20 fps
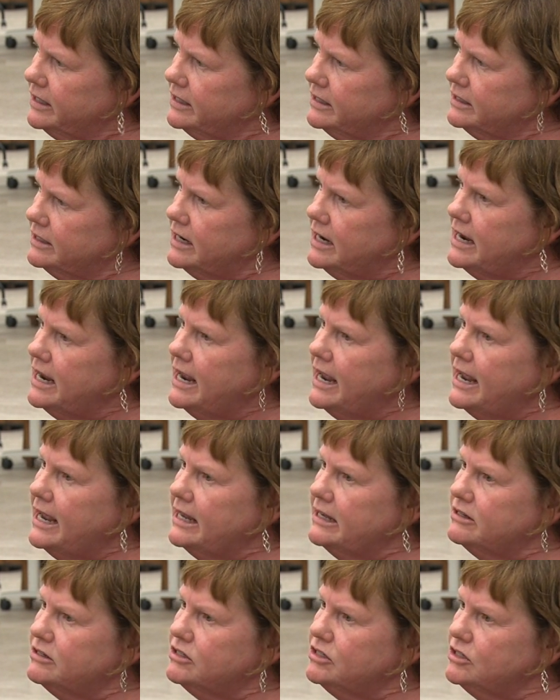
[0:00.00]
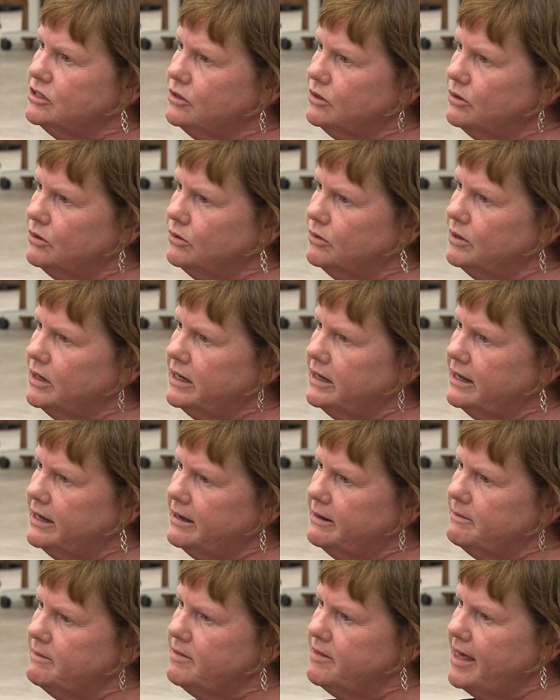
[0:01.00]
And, and so
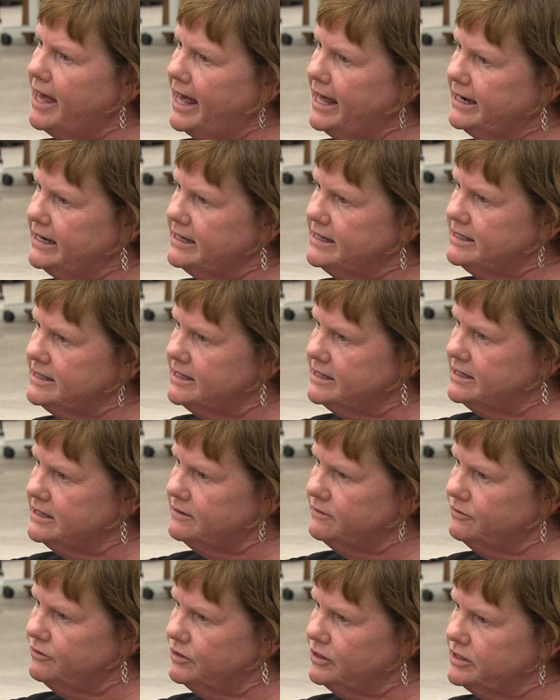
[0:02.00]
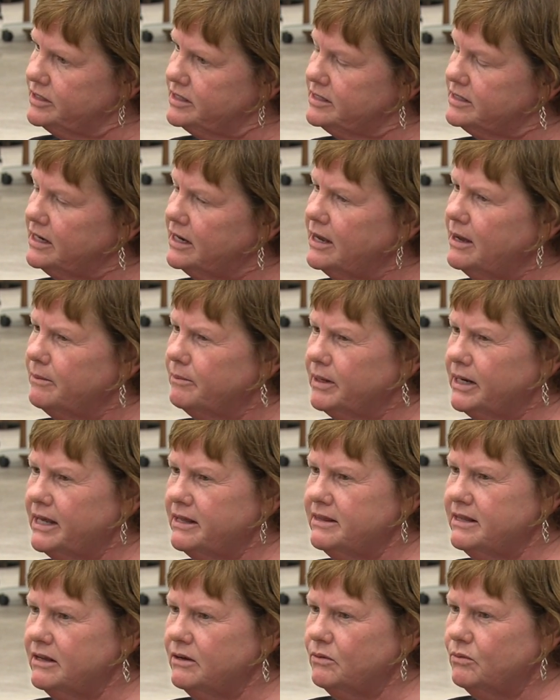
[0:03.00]
um, that is a difference. But I
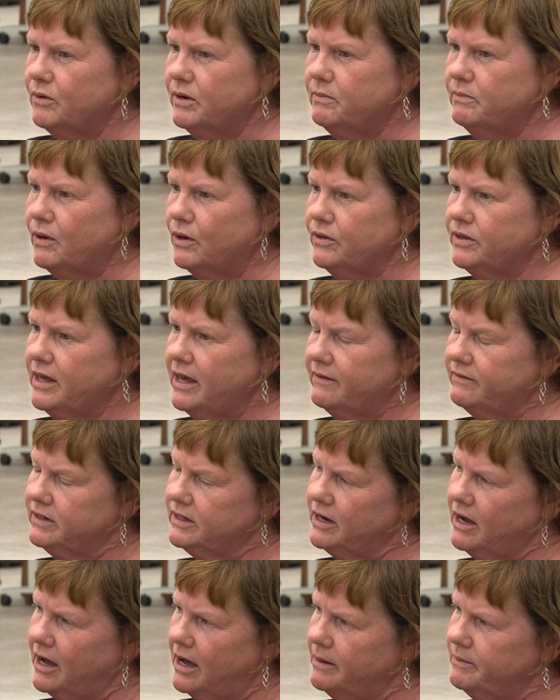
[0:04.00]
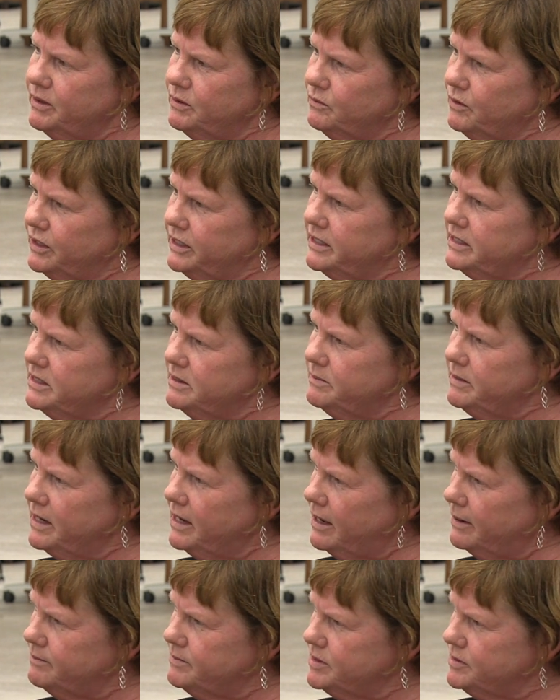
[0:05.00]
think we both have in common wanting to be
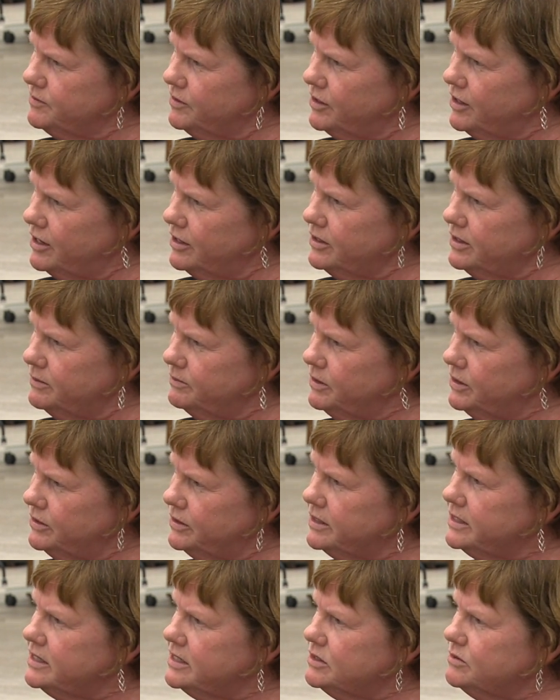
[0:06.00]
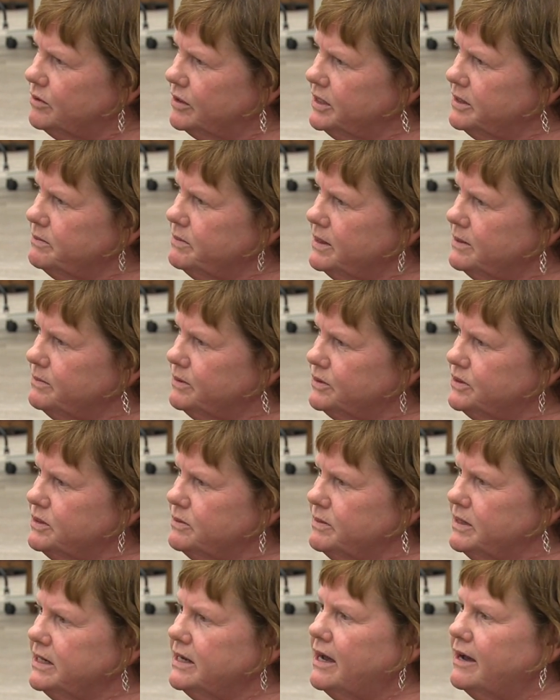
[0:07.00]
hubs for our communities, wanting people to
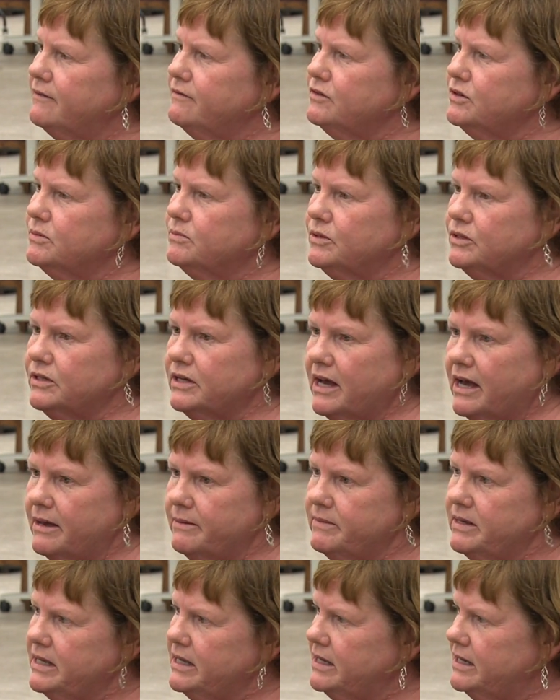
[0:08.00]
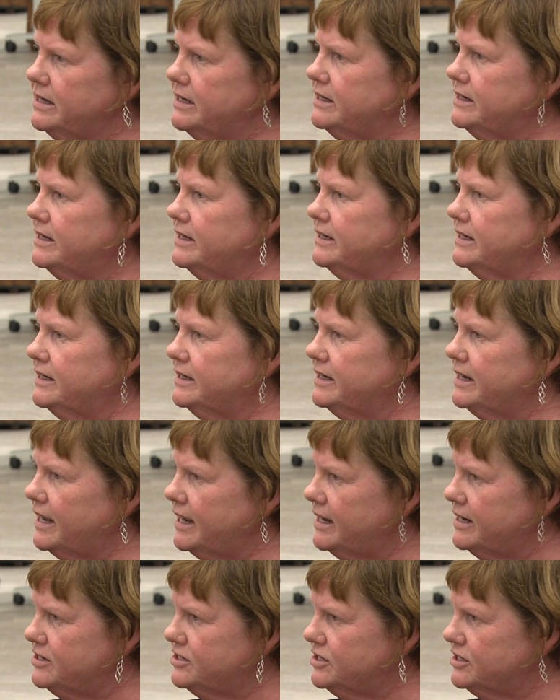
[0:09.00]
be comfortable coming in and
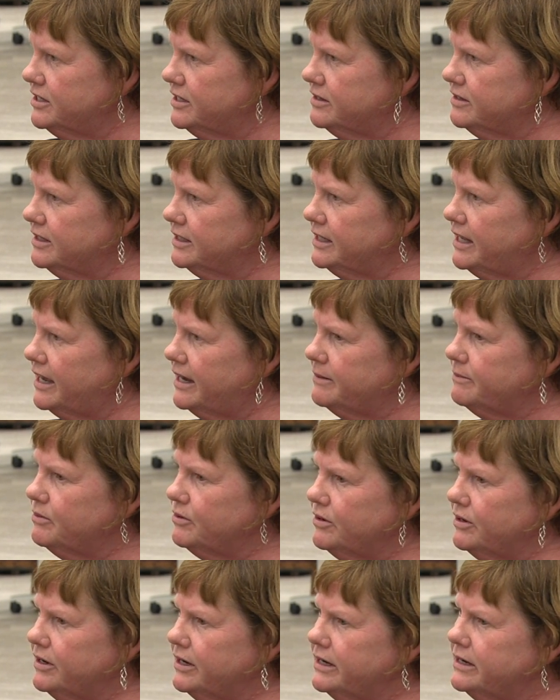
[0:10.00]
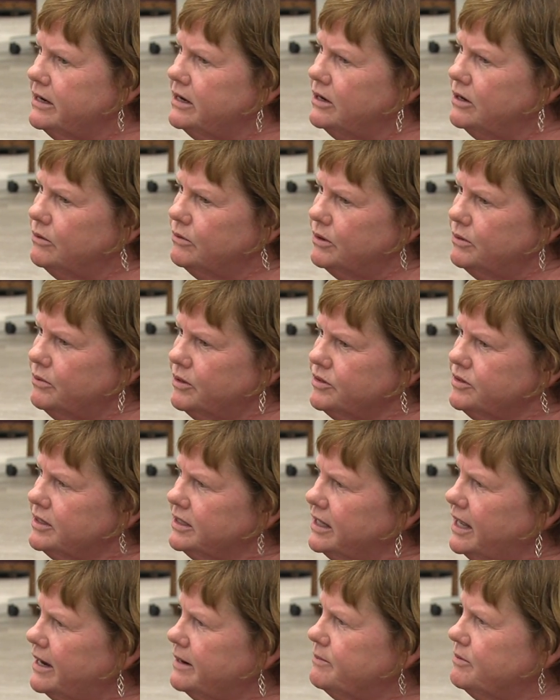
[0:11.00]
engaging in the library. We want the
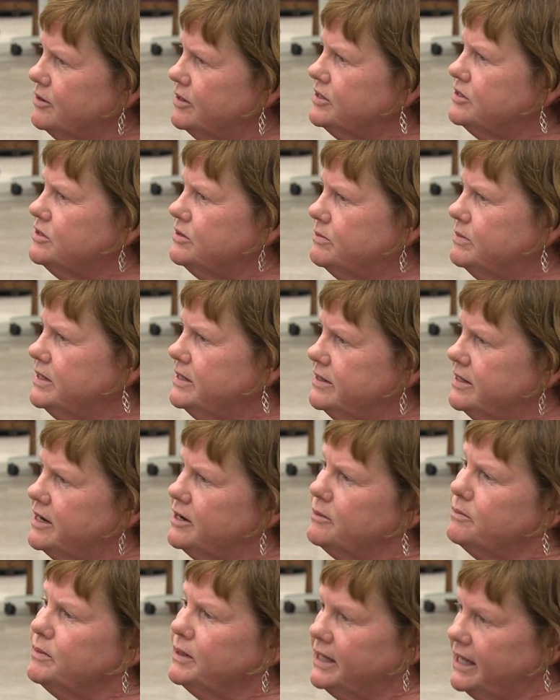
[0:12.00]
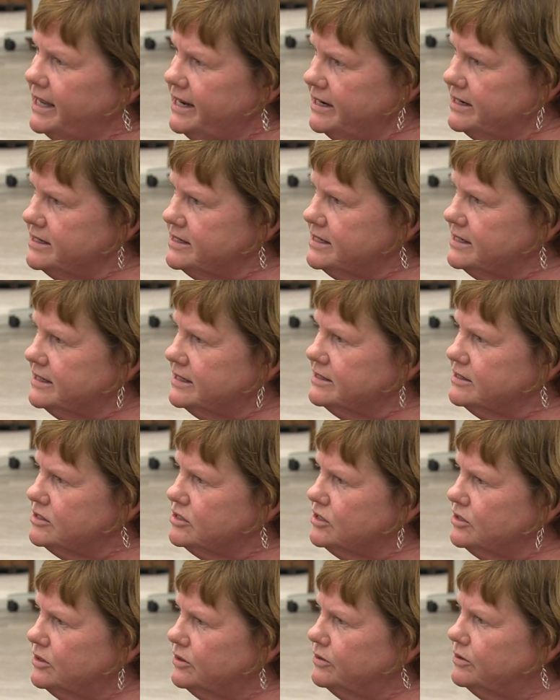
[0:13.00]
library to be their place. And mm.
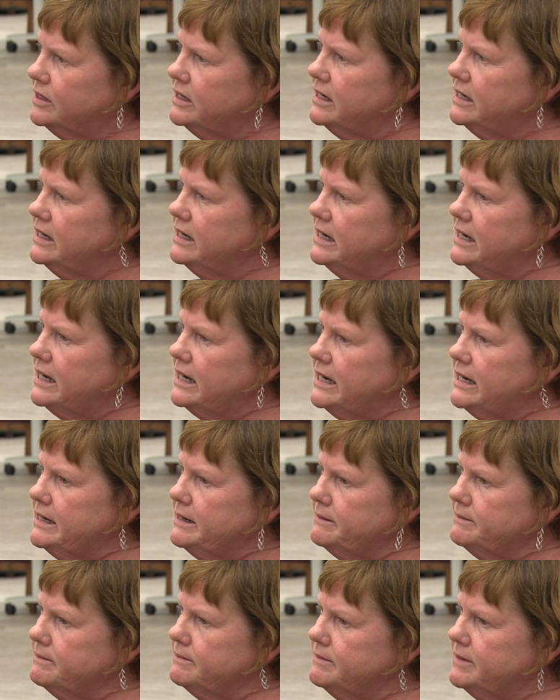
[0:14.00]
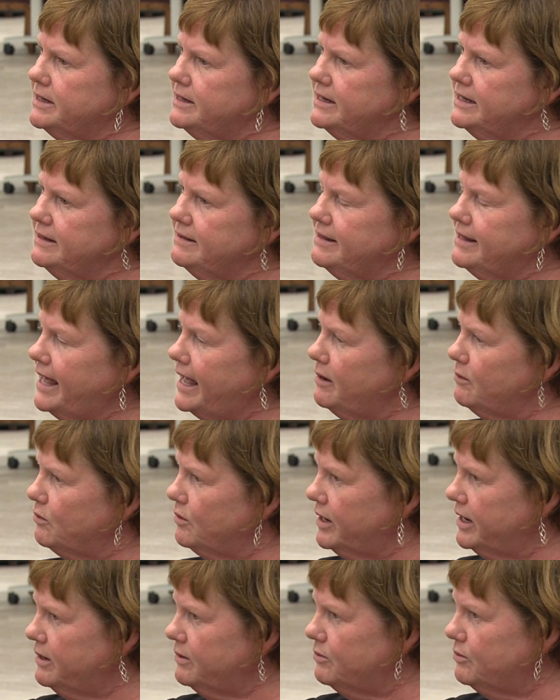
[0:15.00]
so um, in that
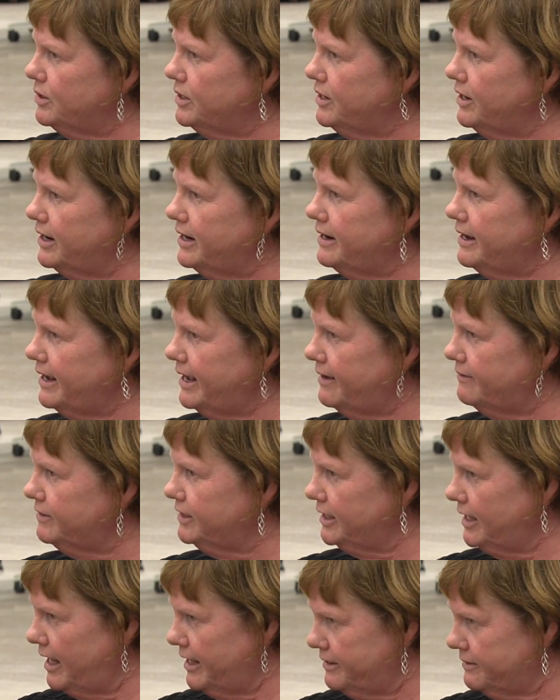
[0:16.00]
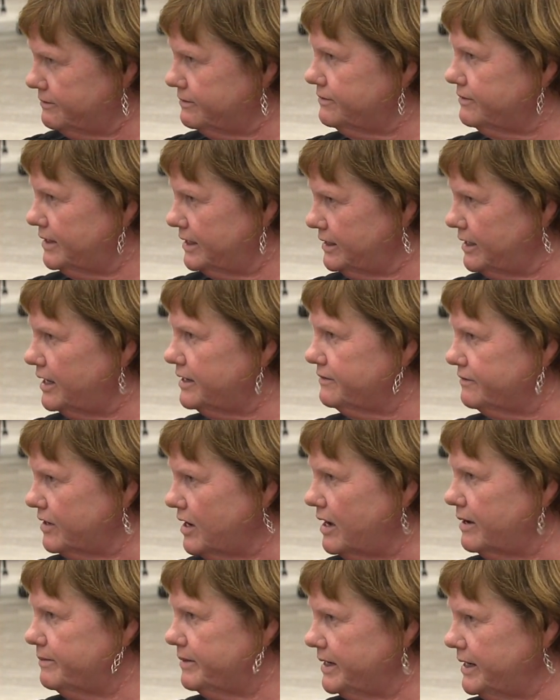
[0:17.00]
way, we have a lot of a lot of
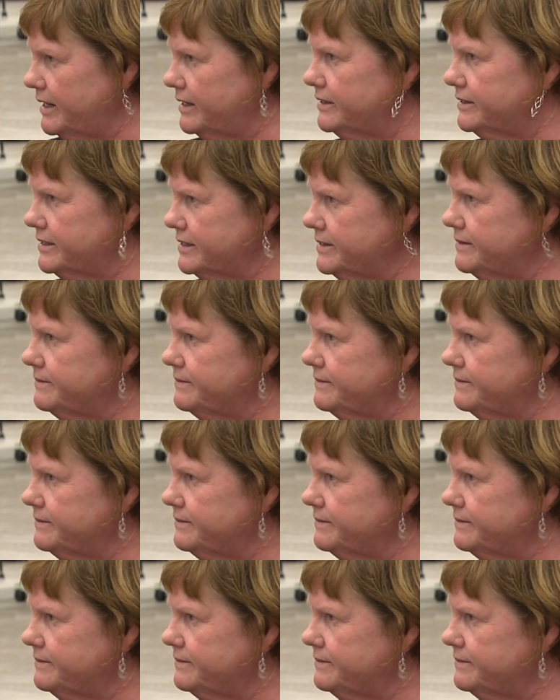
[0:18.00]
commonality.